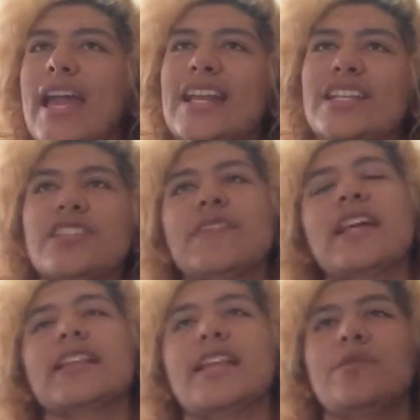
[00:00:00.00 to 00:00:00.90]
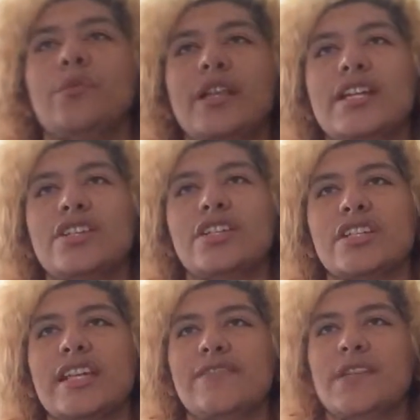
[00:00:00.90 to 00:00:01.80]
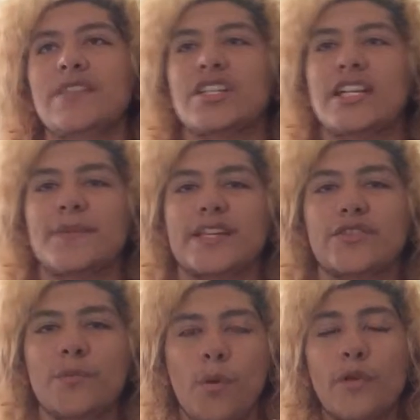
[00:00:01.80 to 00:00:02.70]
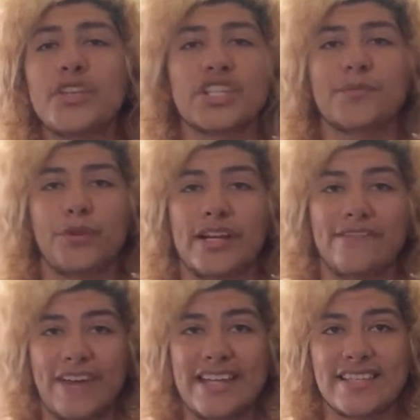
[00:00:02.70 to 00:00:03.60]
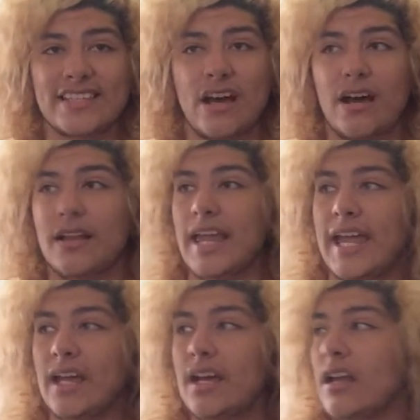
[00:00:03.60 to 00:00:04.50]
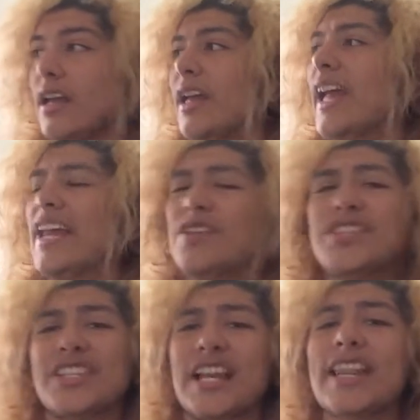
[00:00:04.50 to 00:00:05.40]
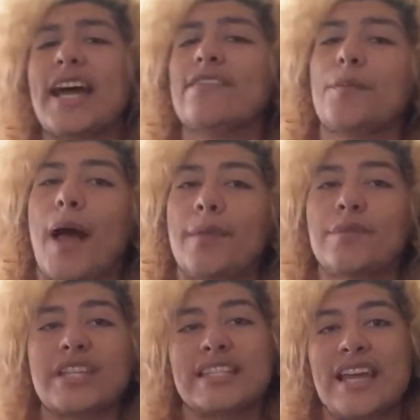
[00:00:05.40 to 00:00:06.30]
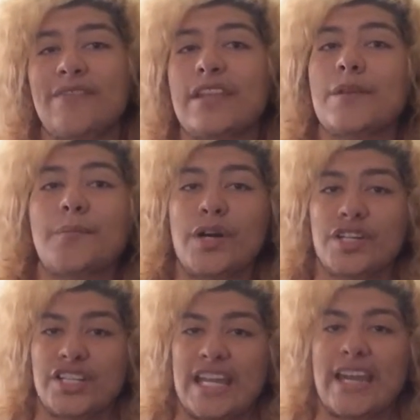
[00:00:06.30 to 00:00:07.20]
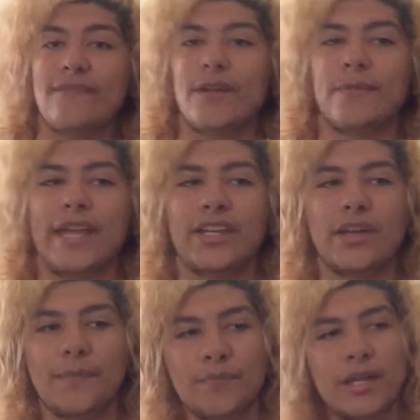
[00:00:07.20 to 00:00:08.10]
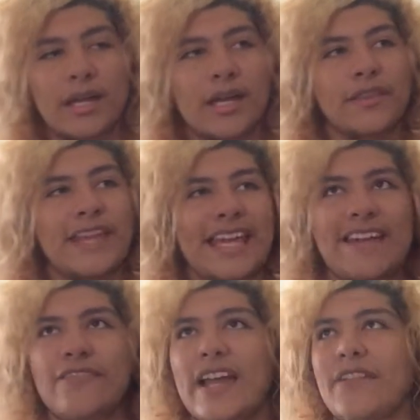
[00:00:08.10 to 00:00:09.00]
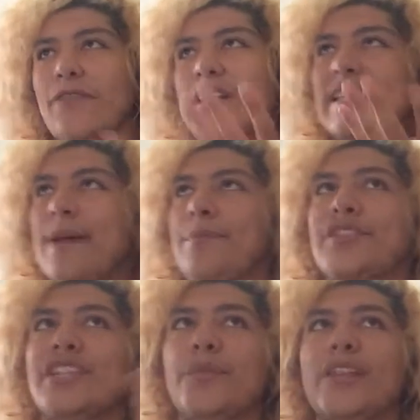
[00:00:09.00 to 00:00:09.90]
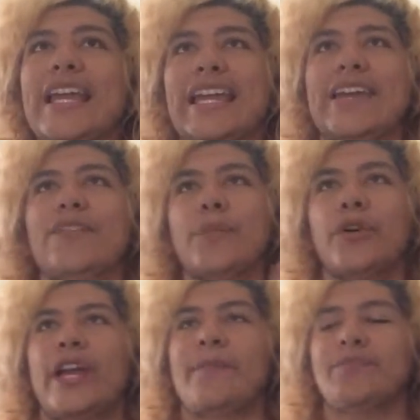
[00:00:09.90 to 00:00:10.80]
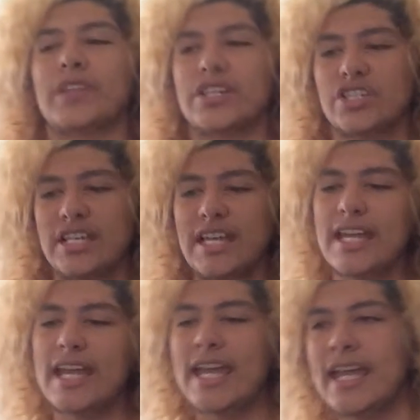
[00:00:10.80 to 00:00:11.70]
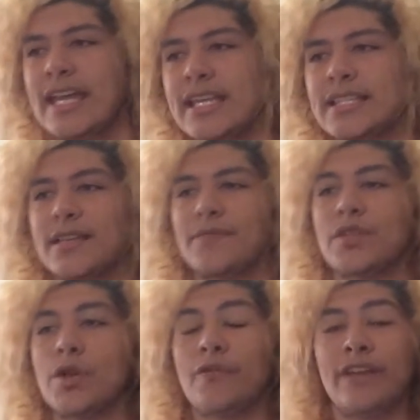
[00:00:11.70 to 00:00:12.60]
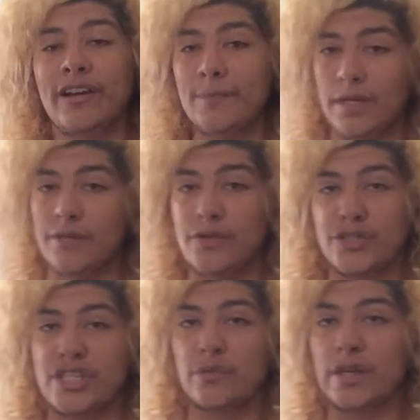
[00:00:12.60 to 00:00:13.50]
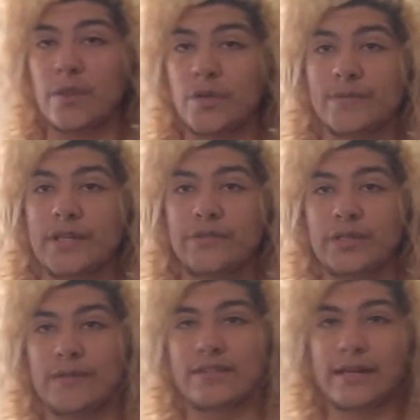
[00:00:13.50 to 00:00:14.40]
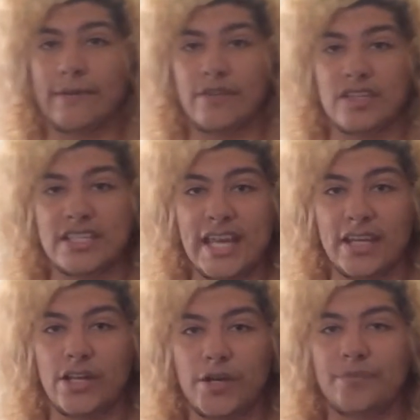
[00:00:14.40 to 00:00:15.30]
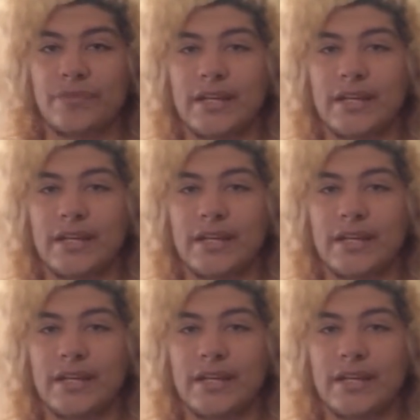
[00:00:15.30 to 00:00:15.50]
I just feel like they really should just give divas a chance, because they're more than just pretty faces. Like, and also something that I have a problem with is definitely the push they give them. Like, they give, like, for example, someone like Eva Marie. She is, you know, very beautiful. She's one of the most beautiful divas I've ever seen, you know?